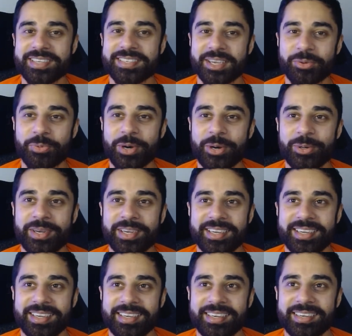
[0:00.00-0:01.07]
It's like, well,
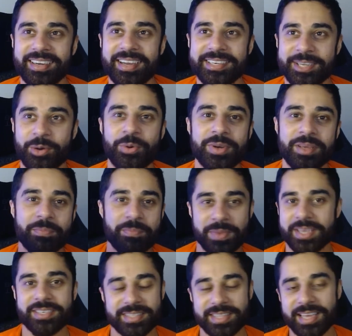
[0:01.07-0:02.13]
I don't want to
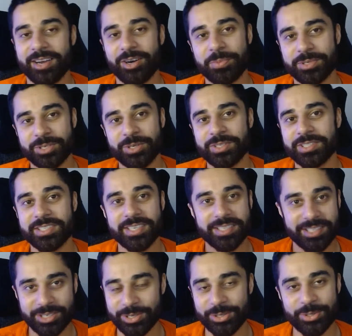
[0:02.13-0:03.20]
miss that
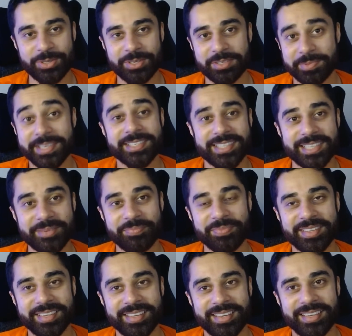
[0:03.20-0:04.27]
opportunity to speak to them.